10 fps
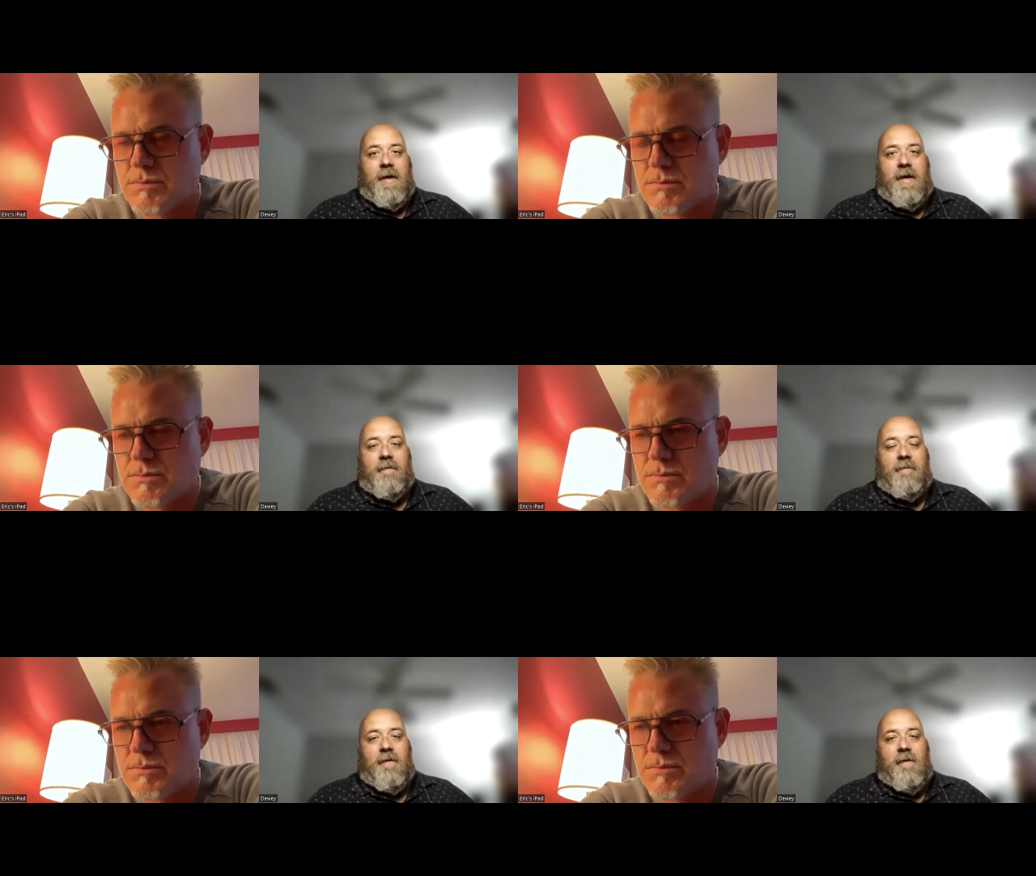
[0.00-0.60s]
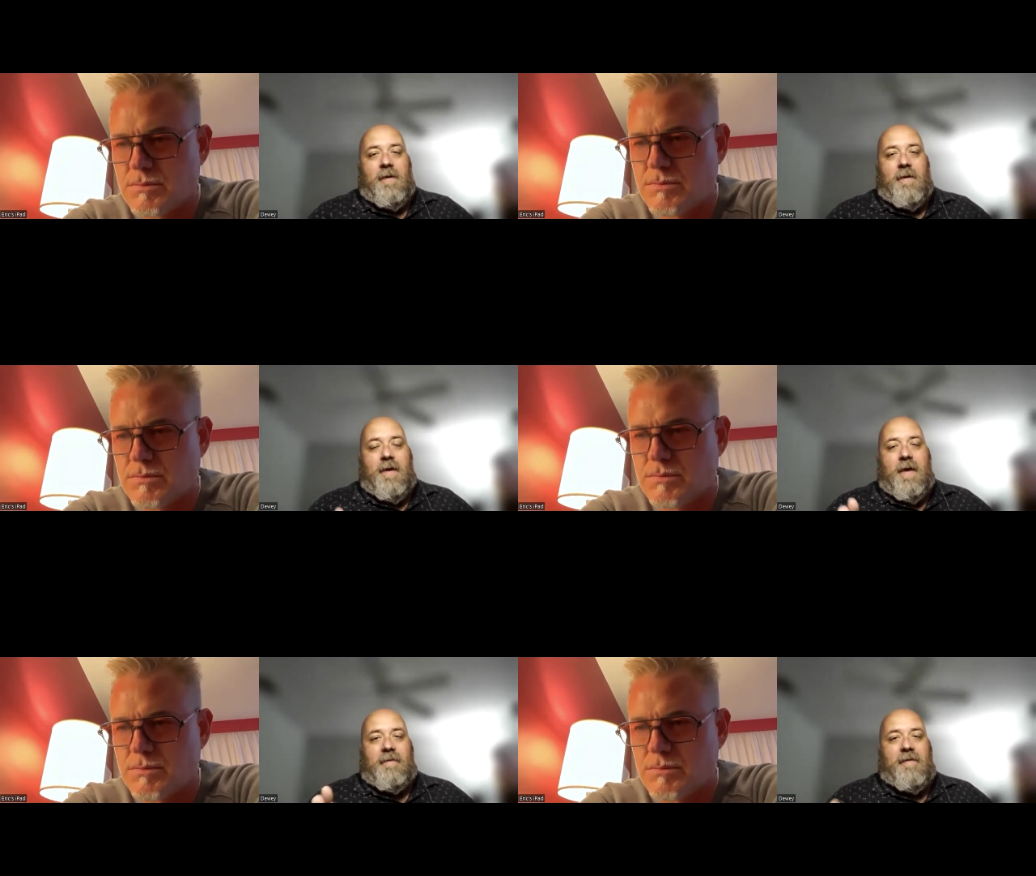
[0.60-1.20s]
Speaker 1: because there
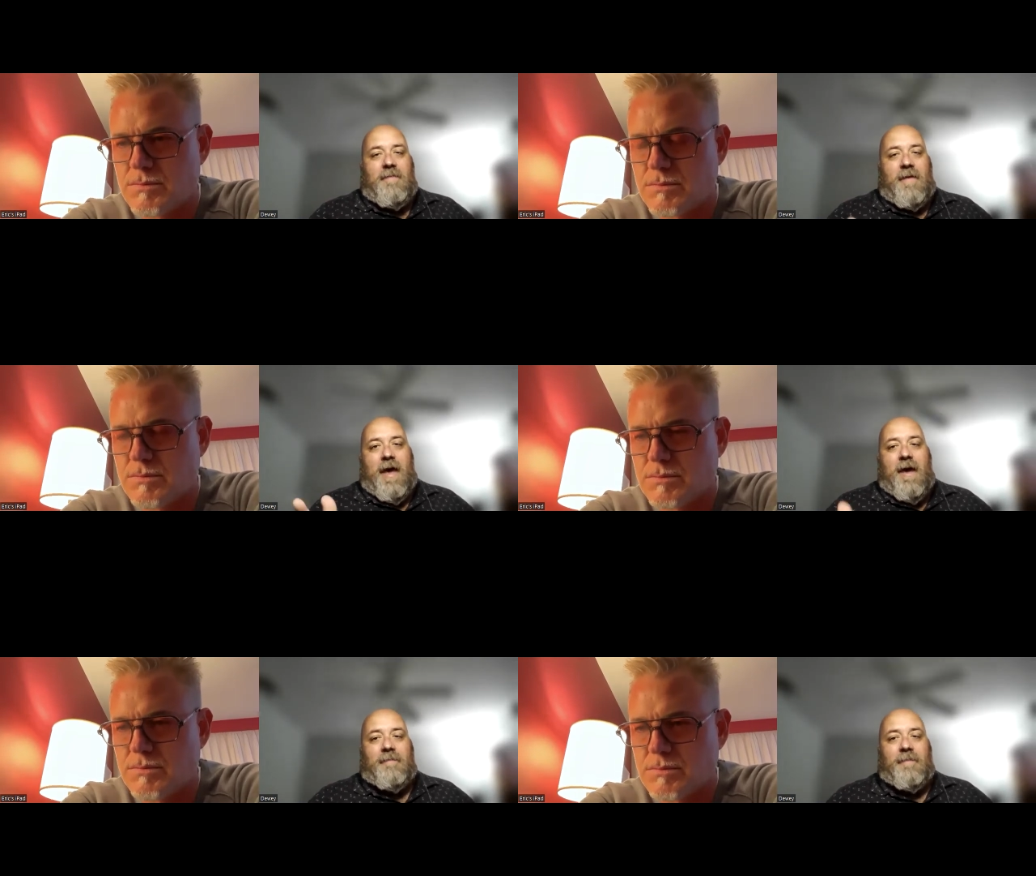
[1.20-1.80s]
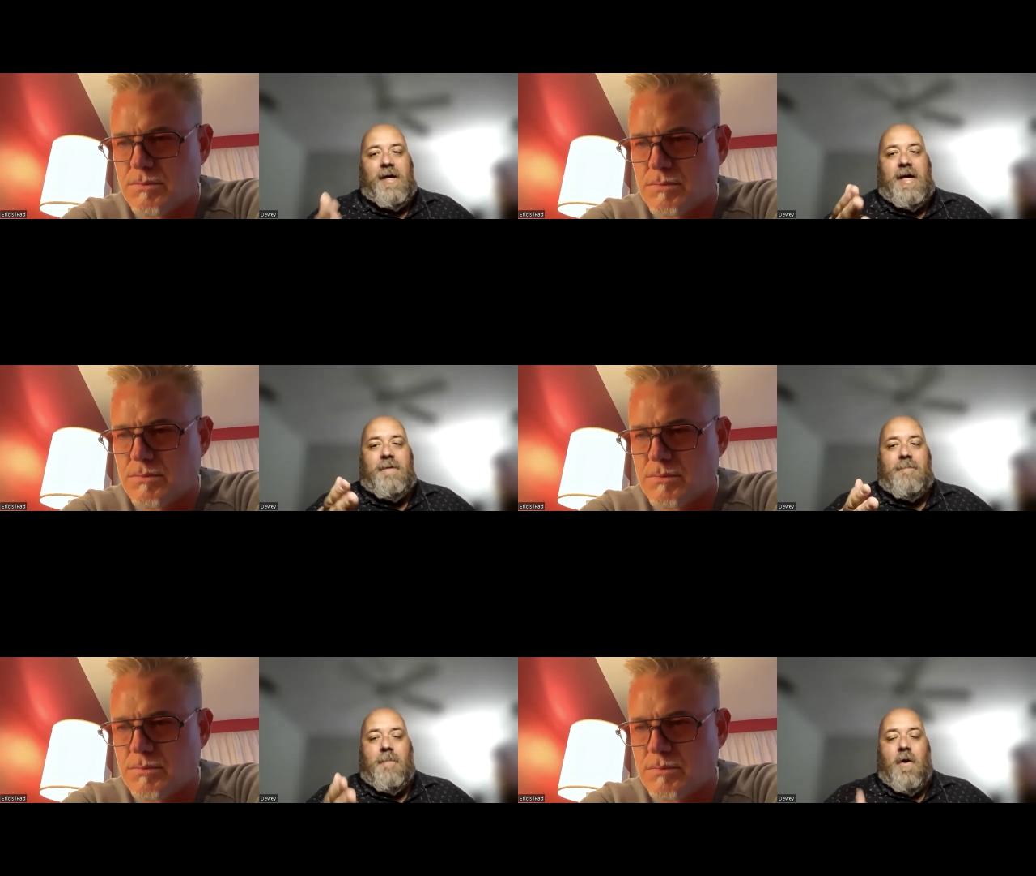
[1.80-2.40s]
it seems like
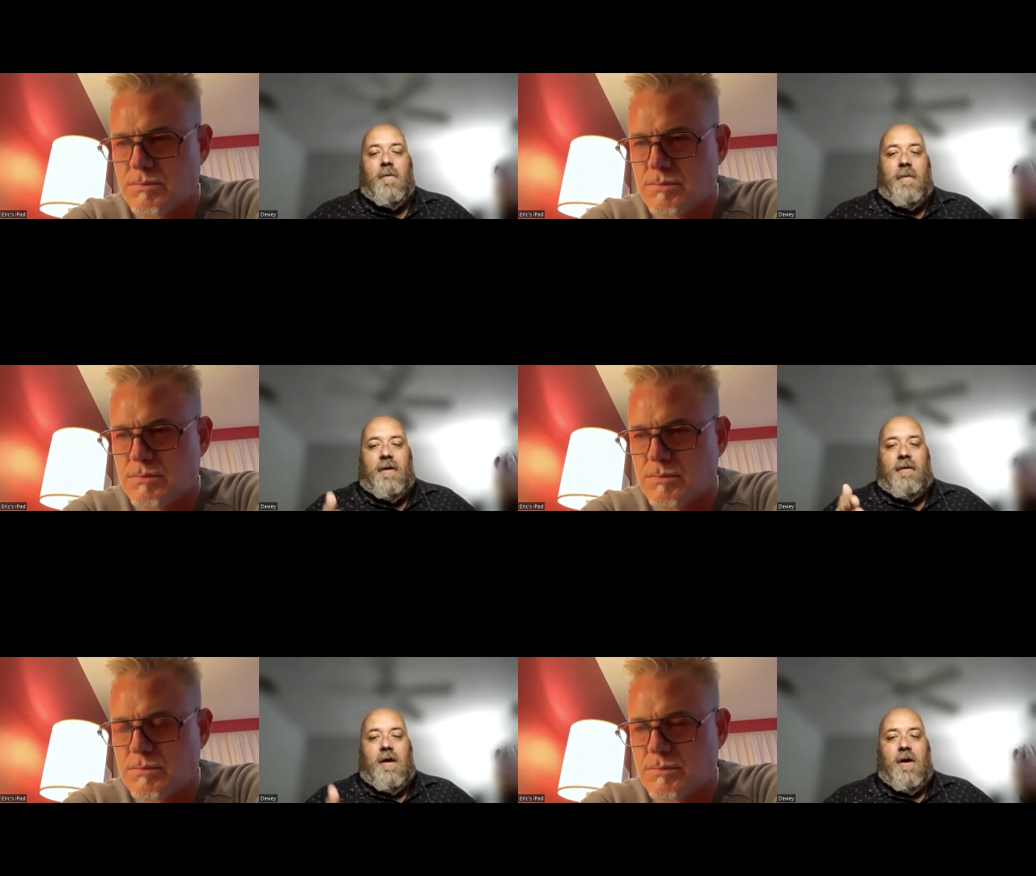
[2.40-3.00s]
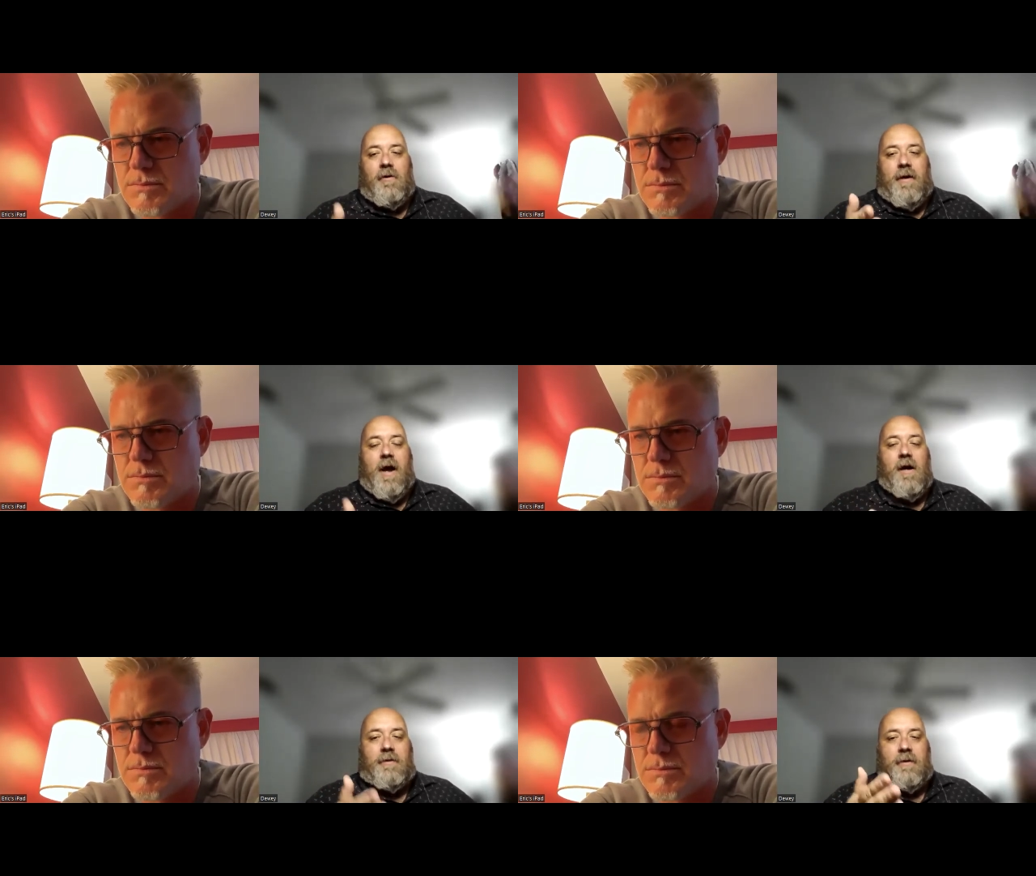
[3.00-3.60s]
every moment that your
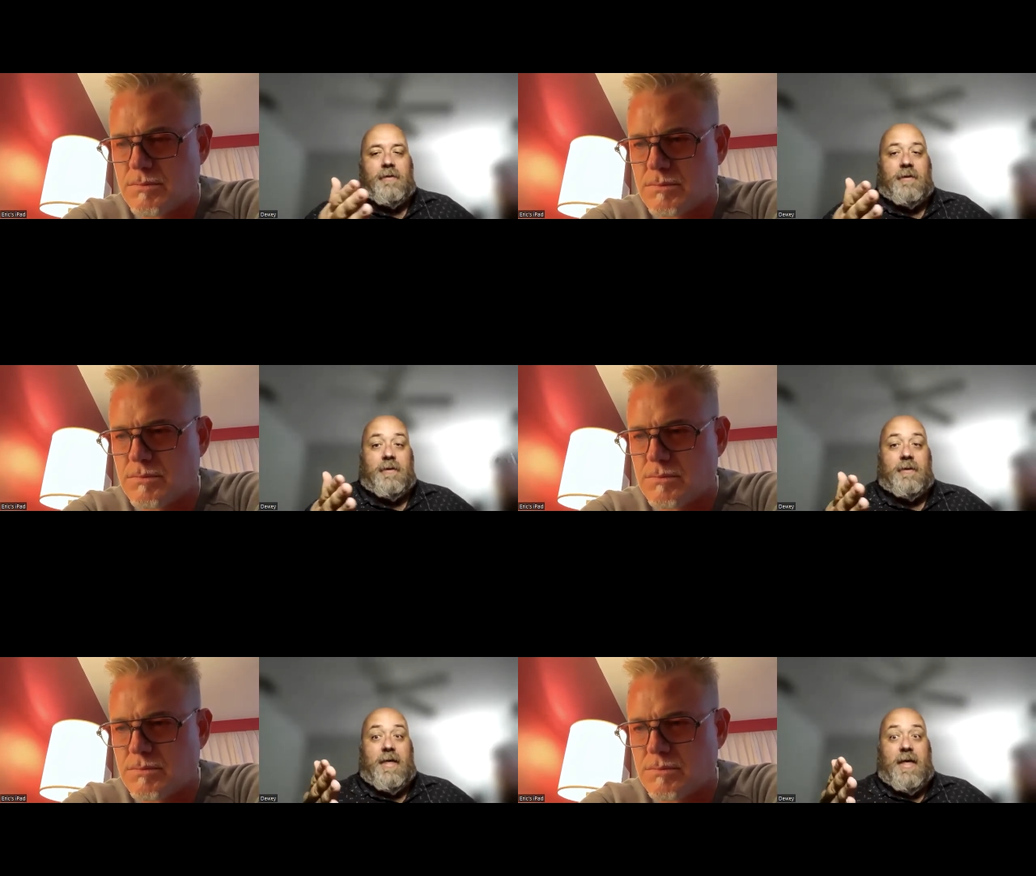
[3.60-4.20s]
character